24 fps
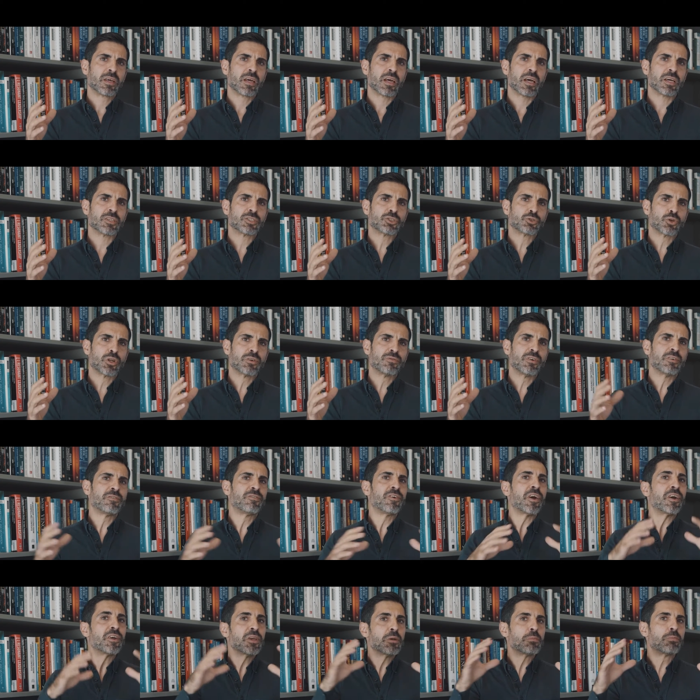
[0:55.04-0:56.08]
as sort of a
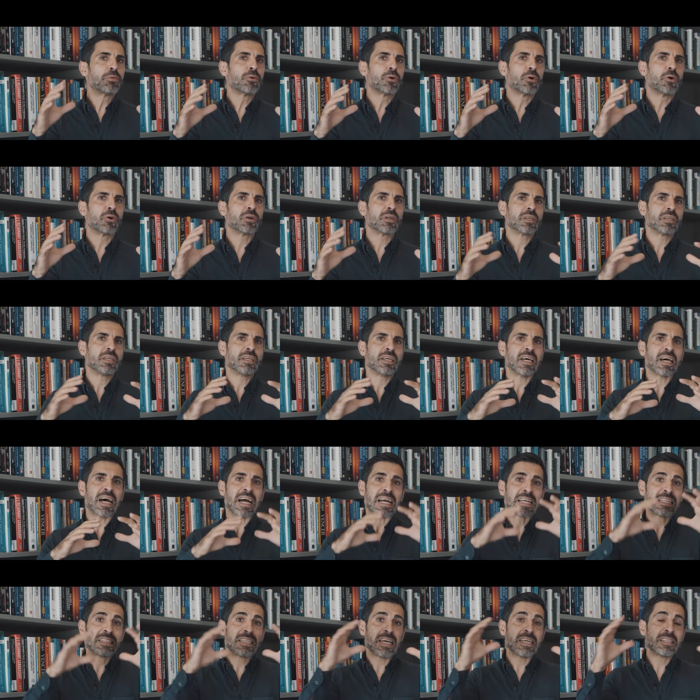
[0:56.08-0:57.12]
very broad
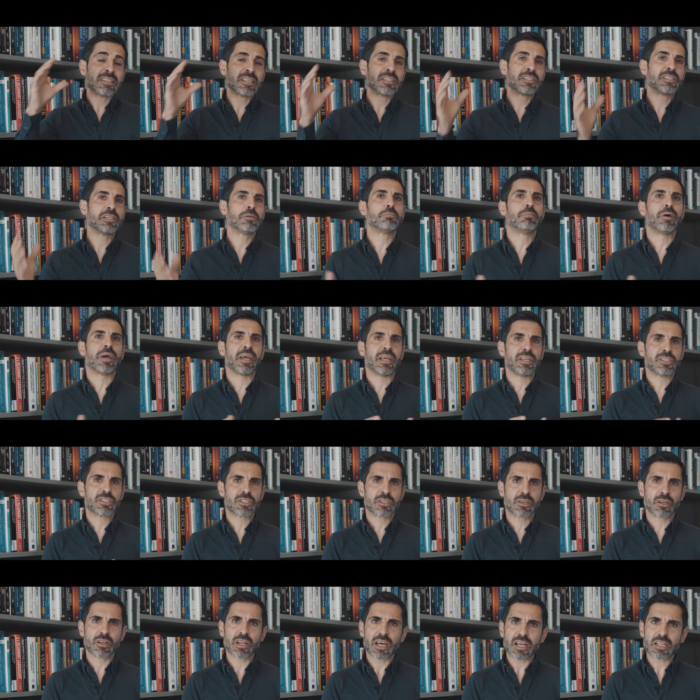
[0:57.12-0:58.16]

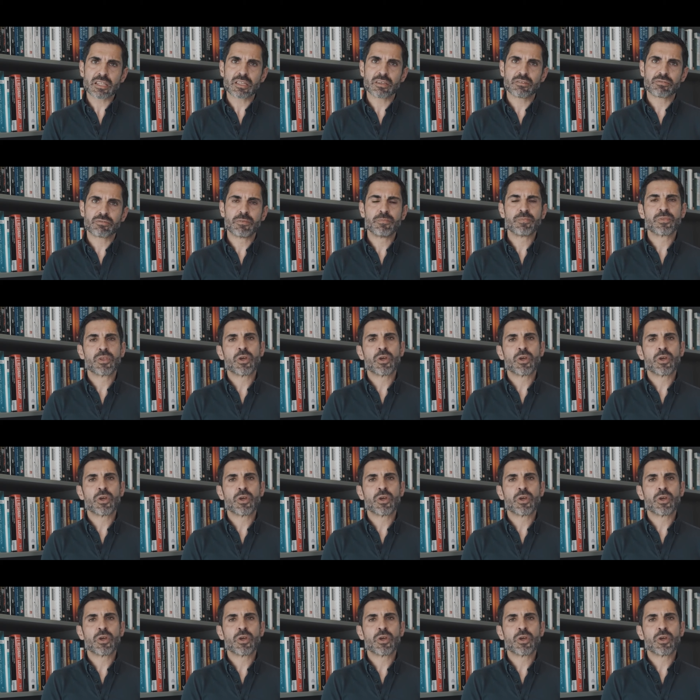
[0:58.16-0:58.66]
identity-based collective,